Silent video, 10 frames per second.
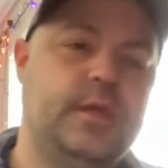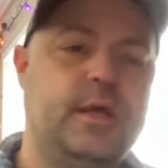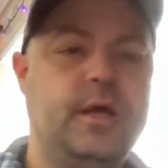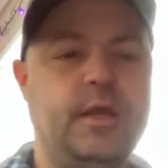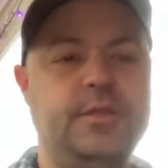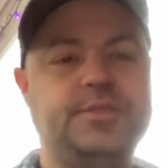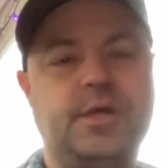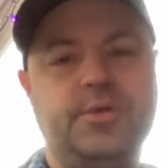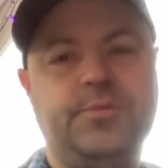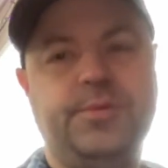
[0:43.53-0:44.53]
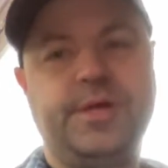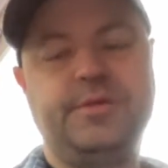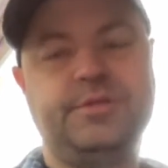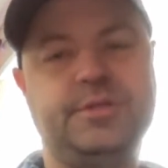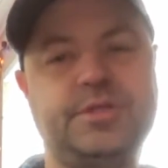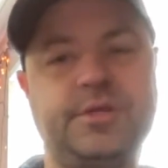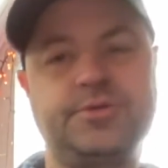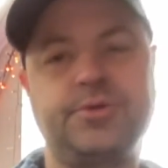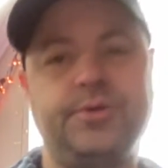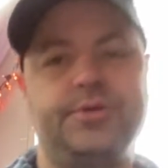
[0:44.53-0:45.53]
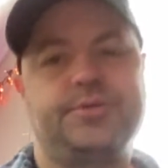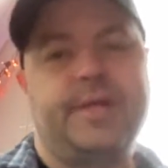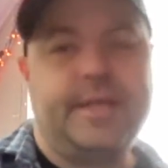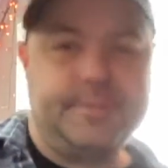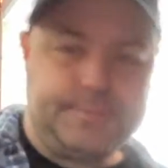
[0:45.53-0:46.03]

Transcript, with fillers: Uh, let's talk a little bit about DJ controllers, right?